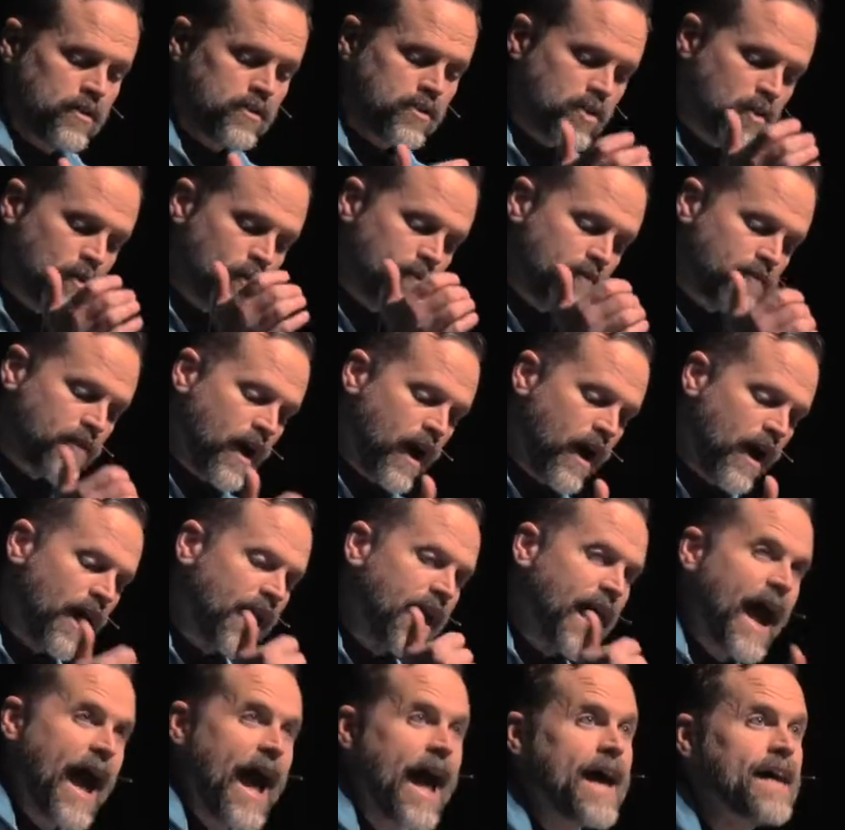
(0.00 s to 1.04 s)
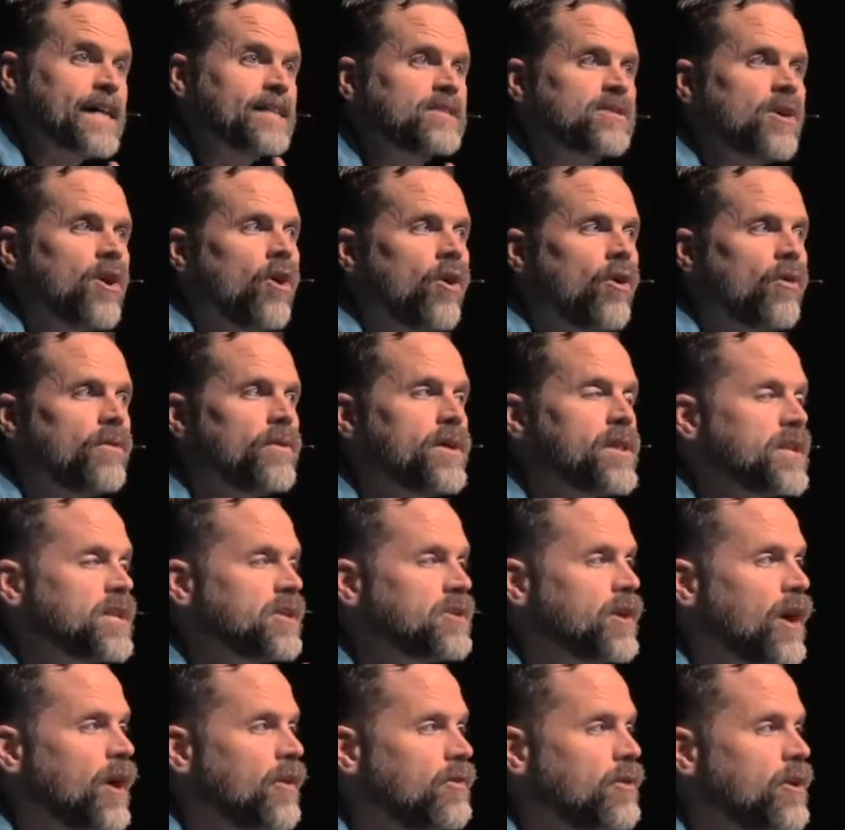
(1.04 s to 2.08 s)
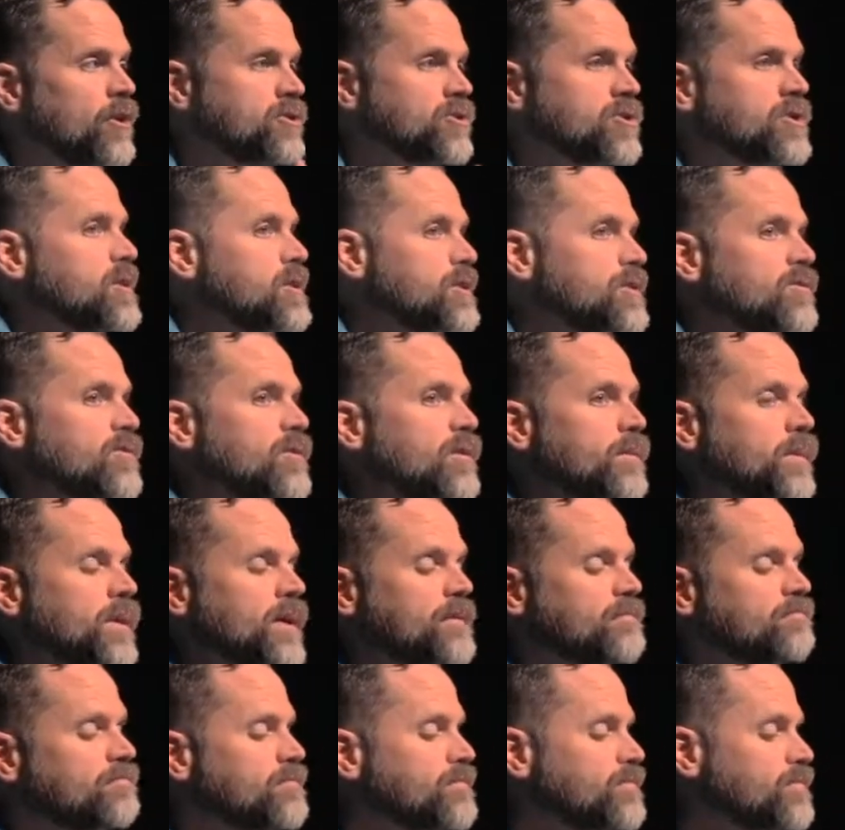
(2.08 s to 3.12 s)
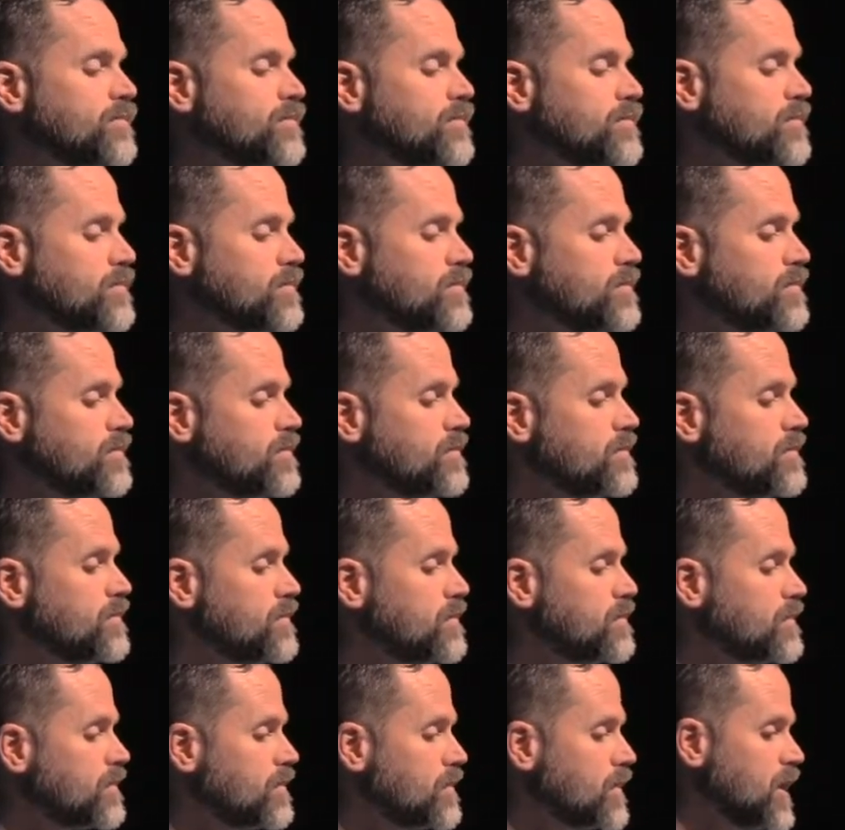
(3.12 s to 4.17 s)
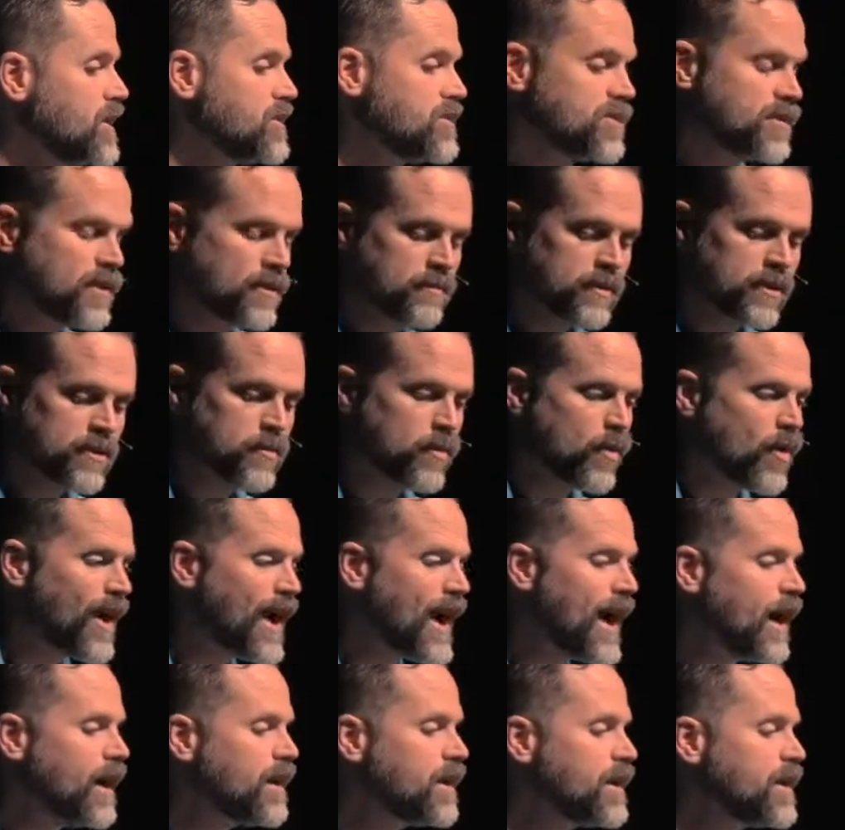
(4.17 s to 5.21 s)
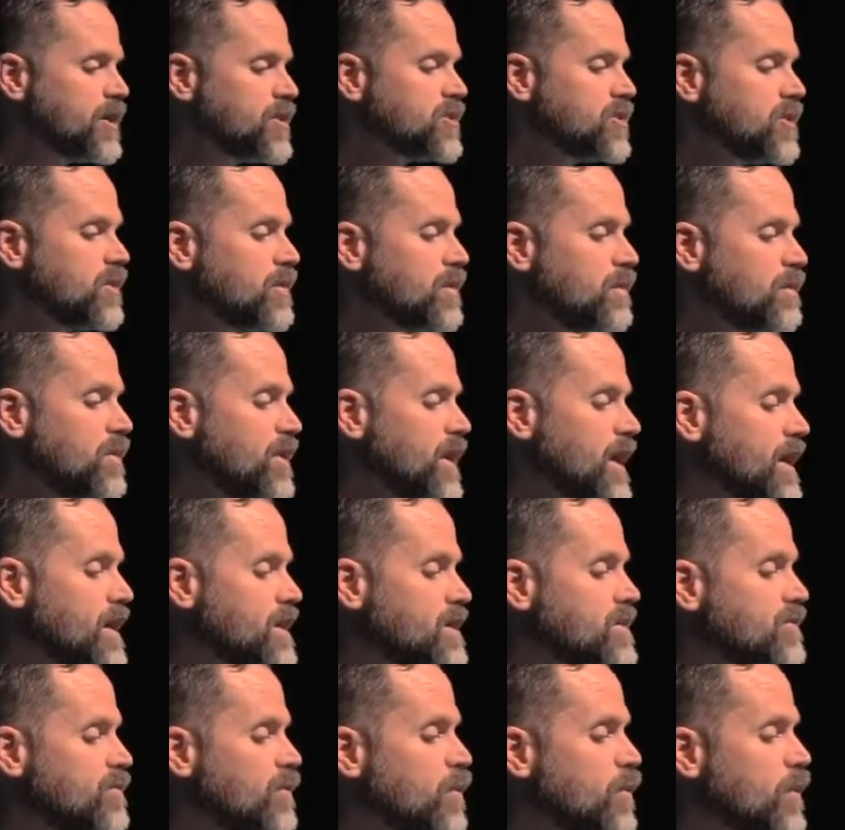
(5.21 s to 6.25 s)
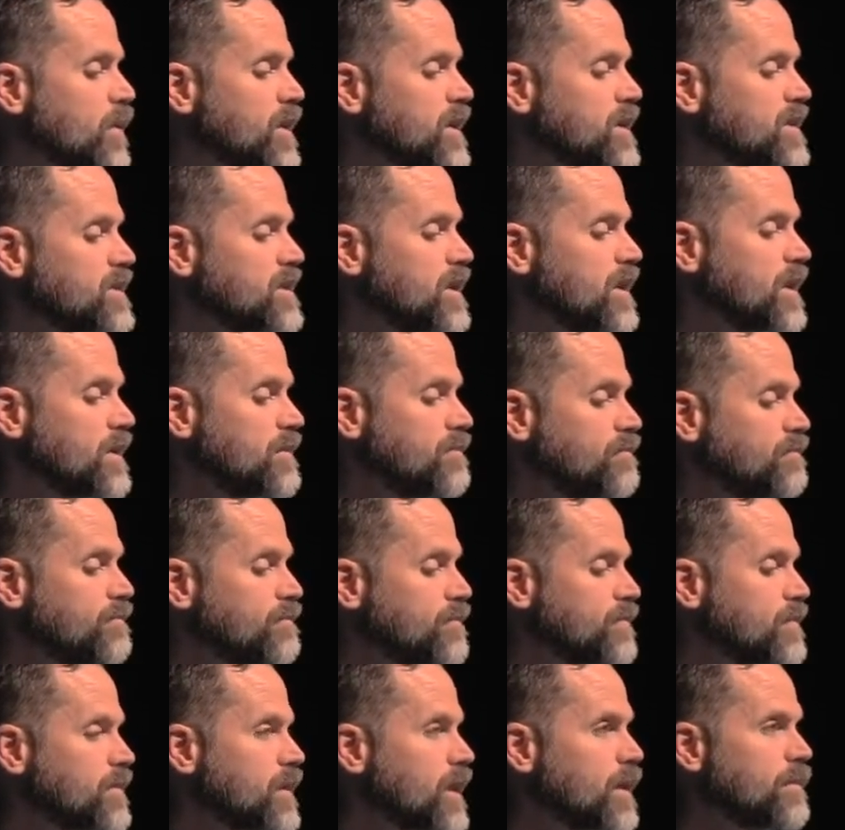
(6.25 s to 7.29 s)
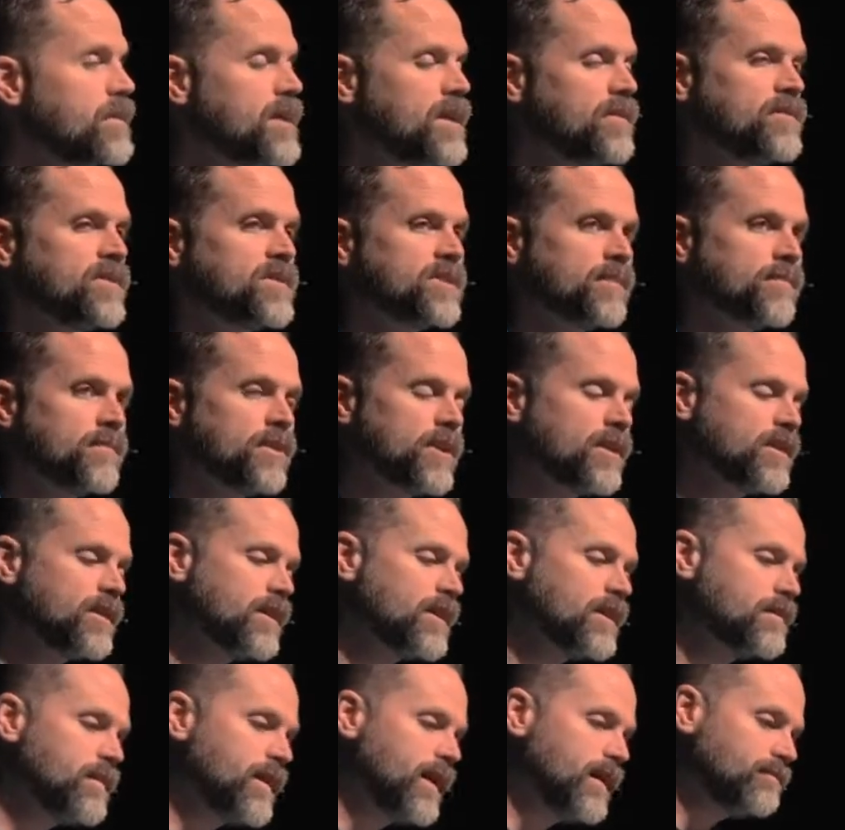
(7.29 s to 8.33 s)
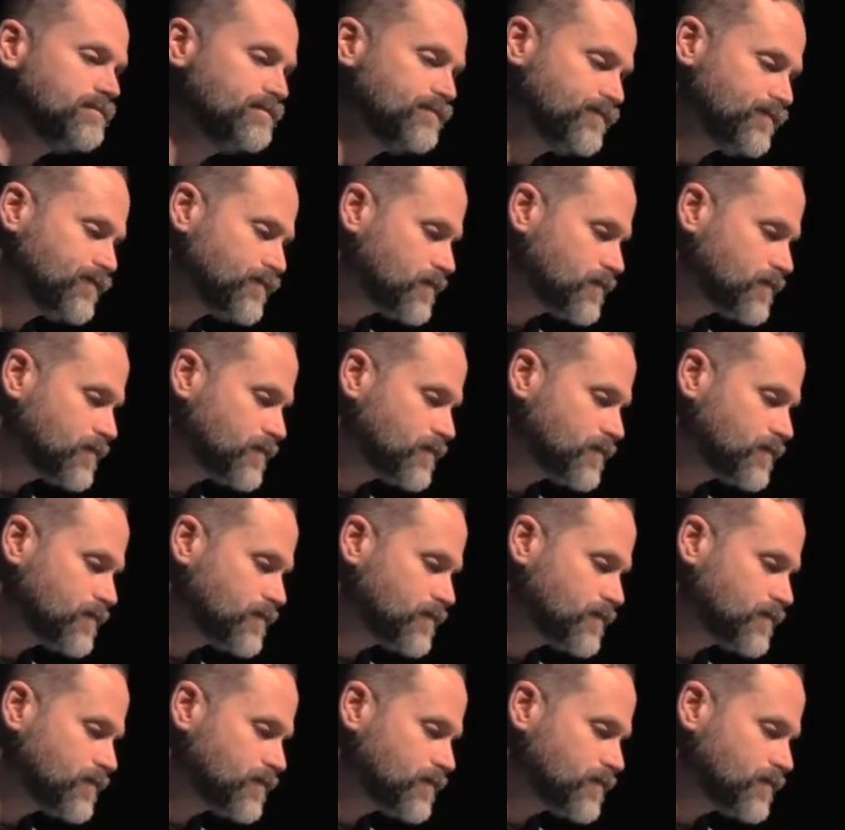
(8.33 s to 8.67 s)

So if God has already done those things for me and so much more, how can I show him thanks for what he's done? Let me give you something to think about.